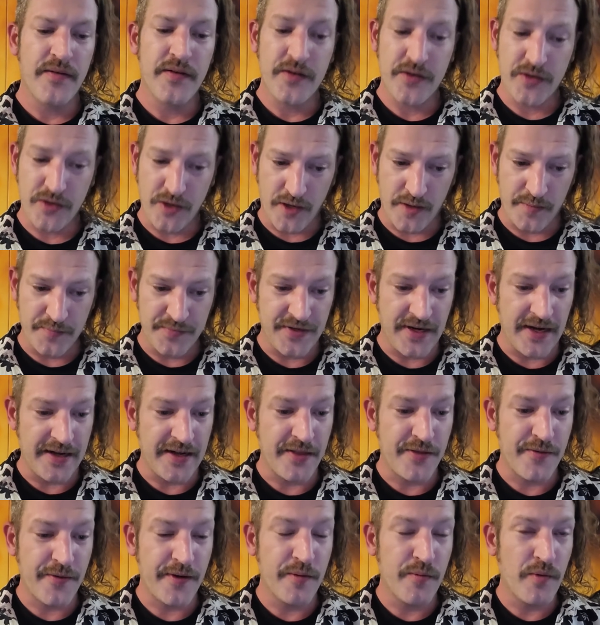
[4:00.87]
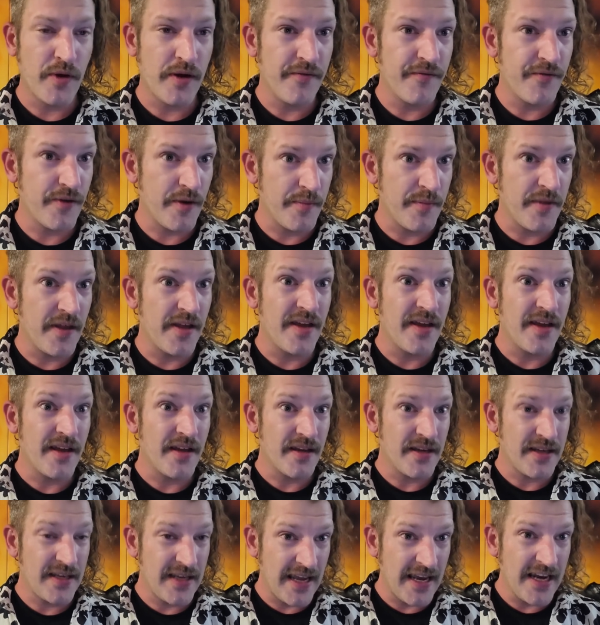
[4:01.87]
Psalms 93:1 from the
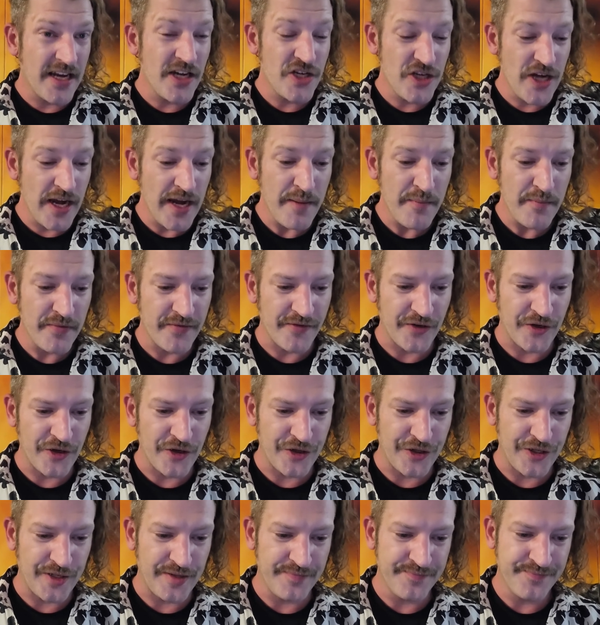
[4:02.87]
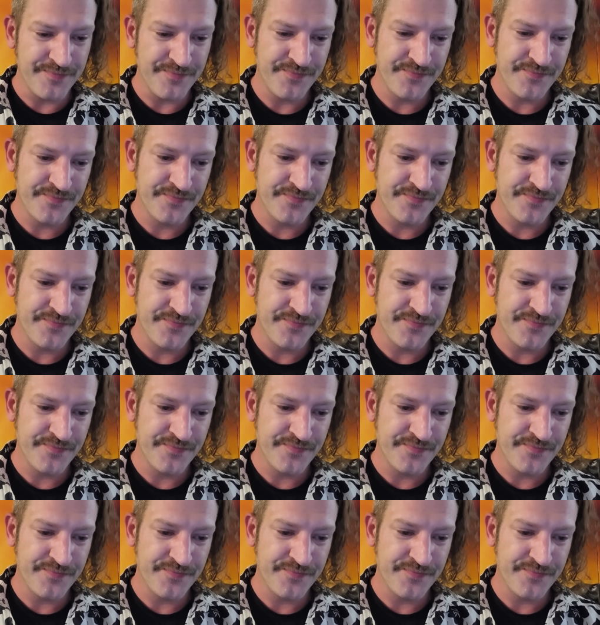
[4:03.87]
King James Version.